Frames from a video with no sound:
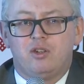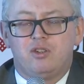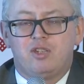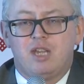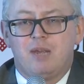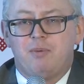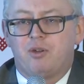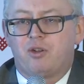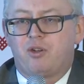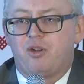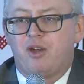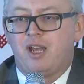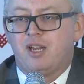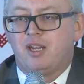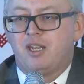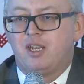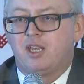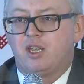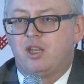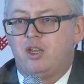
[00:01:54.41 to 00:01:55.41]

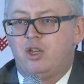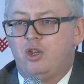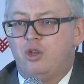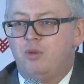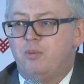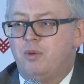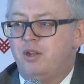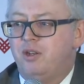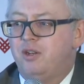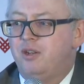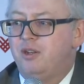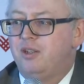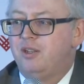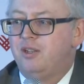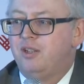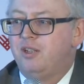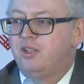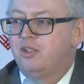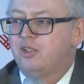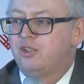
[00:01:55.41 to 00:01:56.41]
democratic, human
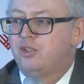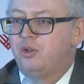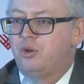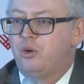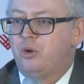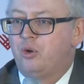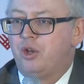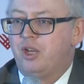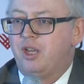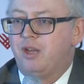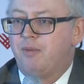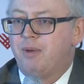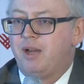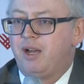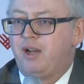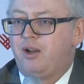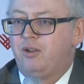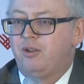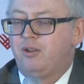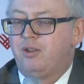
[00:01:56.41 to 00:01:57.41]
story
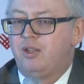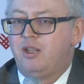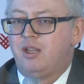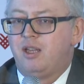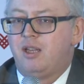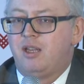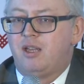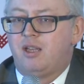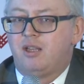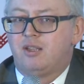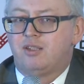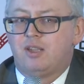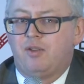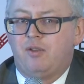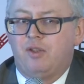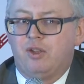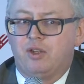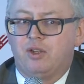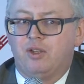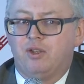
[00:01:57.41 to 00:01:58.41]
about
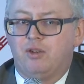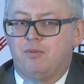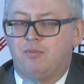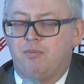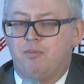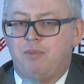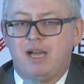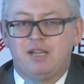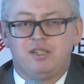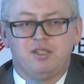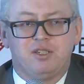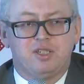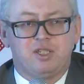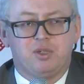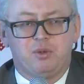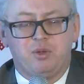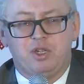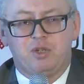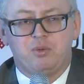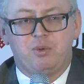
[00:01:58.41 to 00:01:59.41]
something that matters
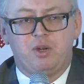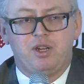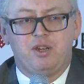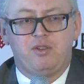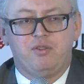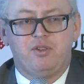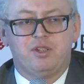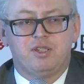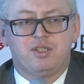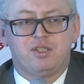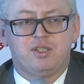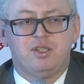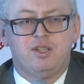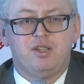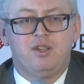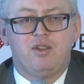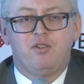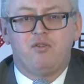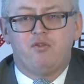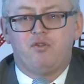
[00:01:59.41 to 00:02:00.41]
to each one of us
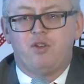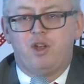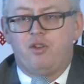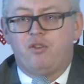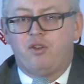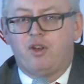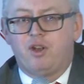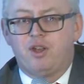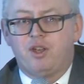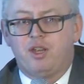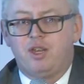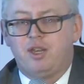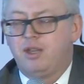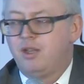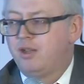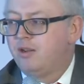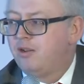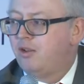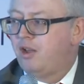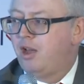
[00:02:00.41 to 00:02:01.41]
very, very
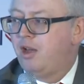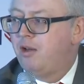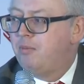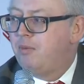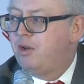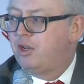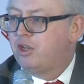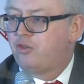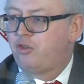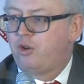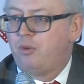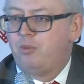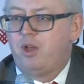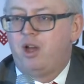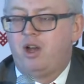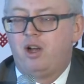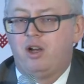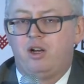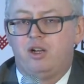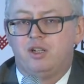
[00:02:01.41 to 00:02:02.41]
much from the
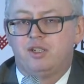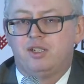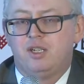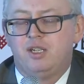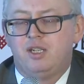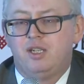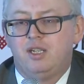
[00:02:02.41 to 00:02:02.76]
heart.